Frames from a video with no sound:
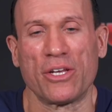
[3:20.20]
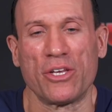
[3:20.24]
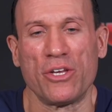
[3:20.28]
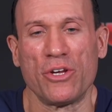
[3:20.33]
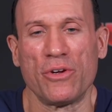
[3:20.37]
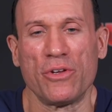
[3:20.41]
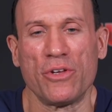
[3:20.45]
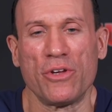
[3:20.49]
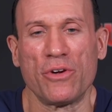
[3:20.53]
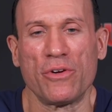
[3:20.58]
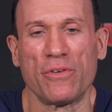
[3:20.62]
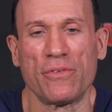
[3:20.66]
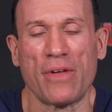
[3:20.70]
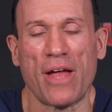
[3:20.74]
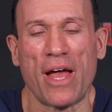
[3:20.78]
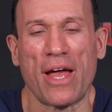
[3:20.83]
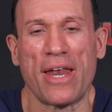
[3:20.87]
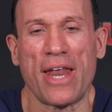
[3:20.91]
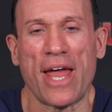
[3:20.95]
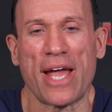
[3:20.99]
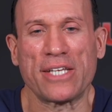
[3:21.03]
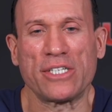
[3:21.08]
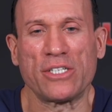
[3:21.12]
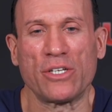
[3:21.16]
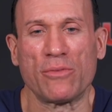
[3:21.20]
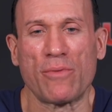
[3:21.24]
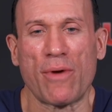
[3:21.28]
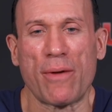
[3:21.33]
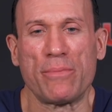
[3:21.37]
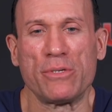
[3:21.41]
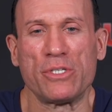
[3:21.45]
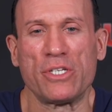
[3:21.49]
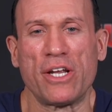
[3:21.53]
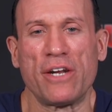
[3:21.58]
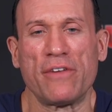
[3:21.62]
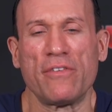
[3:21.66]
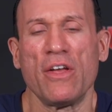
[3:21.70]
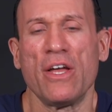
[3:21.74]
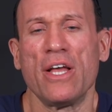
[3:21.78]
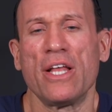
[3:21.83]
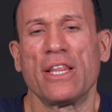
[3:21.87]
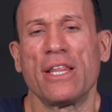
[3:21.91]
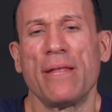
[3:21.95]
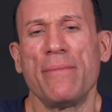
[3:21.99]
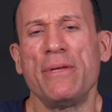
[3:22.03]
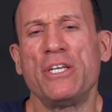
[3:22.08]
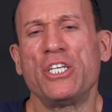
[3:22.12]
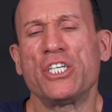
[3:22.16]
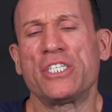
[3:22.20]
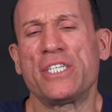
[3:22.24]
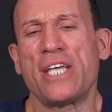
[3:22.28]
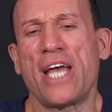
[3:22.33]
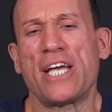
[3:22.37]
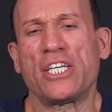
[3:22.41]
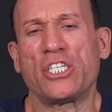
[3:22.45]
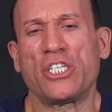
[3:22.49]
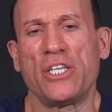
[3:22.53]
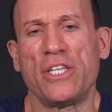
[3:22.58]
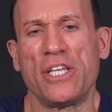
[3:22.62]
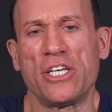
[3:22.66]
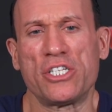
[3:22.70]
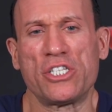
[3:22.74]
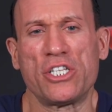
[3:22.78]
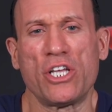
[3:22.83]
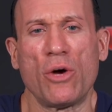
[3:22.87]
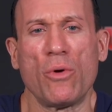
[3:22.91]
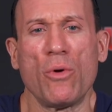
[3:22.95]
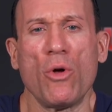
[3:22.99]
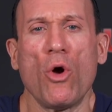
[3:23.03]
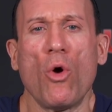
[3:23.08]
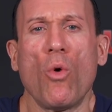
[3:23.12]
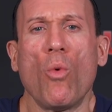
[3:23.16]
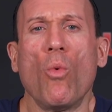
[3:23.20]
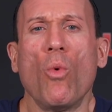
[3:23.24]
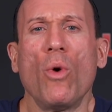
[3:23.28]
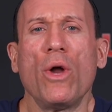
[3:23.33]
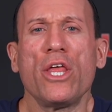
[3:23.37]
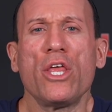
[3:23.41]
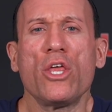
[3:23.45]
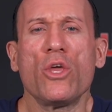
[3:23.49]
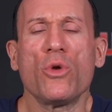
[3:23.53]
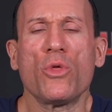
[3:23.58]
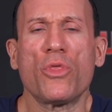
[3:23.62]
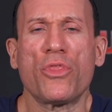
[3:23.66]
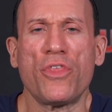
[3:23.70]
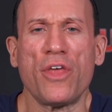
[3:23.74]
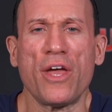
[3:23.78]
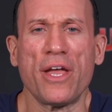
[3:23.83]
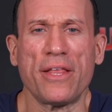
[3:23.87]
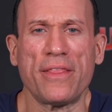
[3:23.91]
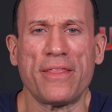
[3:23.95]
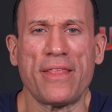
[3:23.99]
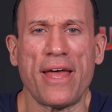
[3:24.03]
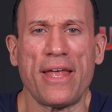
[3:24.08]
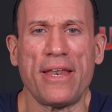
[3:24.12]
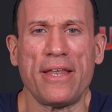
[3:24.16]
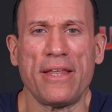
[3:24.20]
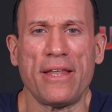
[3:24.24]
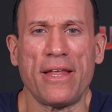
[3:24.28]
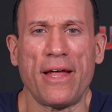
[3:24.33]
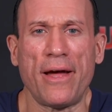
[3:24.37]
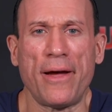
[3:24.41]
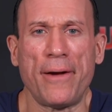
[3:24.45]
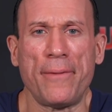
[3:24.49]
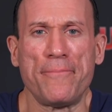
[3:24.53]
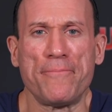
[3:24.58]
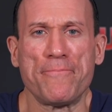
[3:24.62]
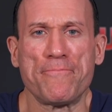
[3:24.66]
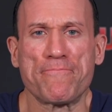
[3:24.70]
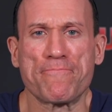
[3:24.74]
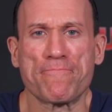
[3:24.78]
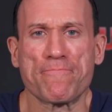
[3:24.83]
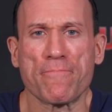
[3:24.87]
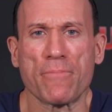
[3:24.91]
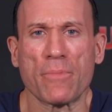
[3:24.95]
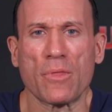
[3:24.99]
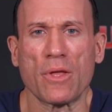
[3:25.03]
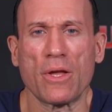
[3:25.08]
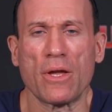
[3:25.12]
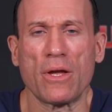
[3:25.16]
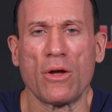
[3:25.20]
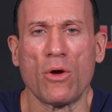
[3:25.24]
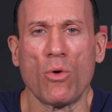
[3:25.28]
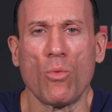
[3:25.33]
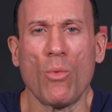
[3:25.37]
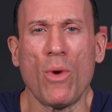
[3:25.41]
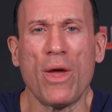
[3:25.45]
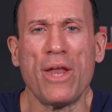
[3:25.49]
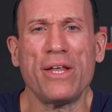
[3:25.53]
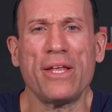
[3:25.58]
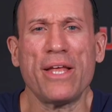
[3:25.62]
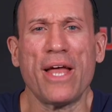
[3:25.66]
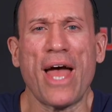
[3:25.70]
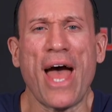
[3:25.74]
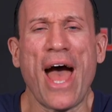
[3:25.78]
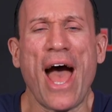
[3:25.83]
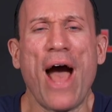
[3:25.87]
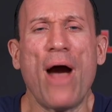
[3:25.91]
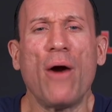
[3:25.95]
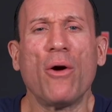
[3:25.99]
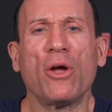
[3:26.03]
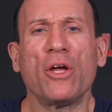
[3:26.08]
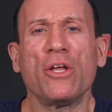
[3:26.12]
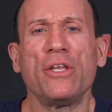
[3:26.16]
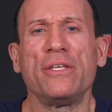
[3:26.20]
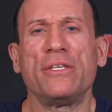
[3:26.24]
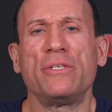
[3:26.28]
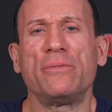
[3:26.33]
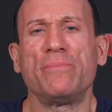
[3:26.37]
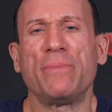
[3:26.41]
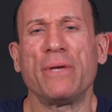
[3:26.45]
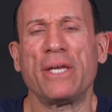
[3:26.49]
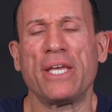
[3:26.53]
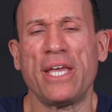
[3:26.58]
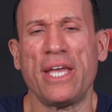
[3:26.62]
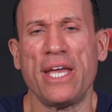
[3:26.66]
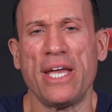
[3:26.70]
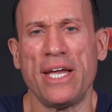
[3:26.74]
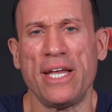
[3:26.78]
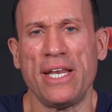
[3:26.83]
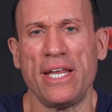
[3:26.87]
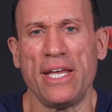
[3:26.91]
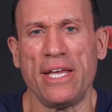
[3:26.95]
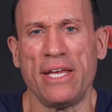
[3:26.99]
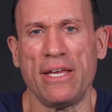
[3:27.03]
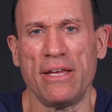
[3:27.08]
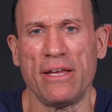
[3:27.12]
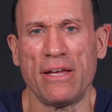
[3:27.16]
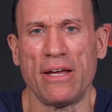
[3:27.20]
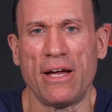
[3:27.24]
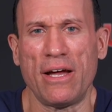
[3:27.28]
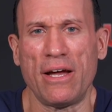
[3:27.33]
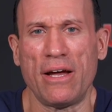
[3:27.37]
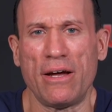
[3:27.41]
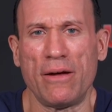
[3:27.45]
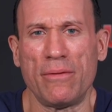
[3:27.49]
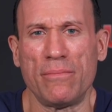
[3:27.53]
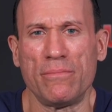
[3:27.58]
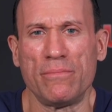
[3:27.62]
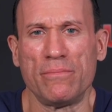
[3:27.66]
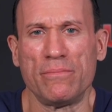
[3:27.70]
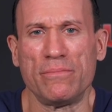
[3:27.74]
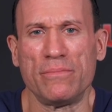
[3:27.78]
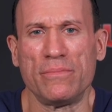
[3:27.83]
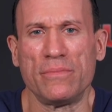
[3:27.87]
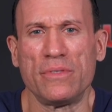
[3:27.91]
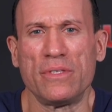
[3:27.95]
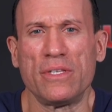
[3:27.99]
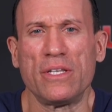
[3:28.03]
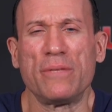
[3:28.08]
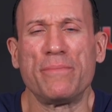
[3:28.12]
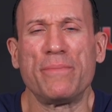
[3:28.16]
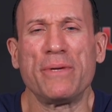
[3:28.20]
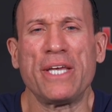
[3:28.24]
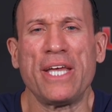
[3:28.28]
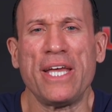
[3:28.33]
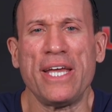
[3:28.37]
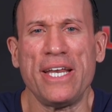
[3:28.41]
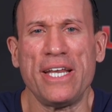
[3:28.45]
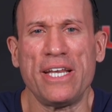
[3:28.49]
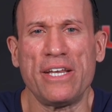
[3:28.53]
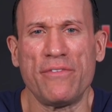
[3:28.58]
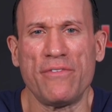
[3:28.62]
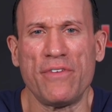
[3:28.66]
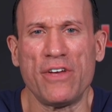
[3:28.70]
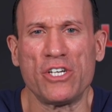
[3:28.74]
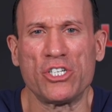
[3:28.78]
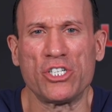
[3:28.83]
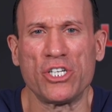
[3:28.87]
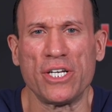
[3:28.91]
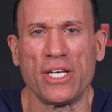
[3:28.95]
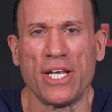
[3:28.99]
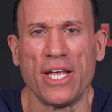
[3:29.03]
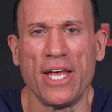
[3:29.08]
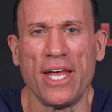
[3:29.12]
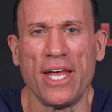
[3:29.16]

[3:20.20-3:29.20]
you're you're an excellent representative. Let me just ask you this though: What do you think that um, where did, how can bikini um, the bikini division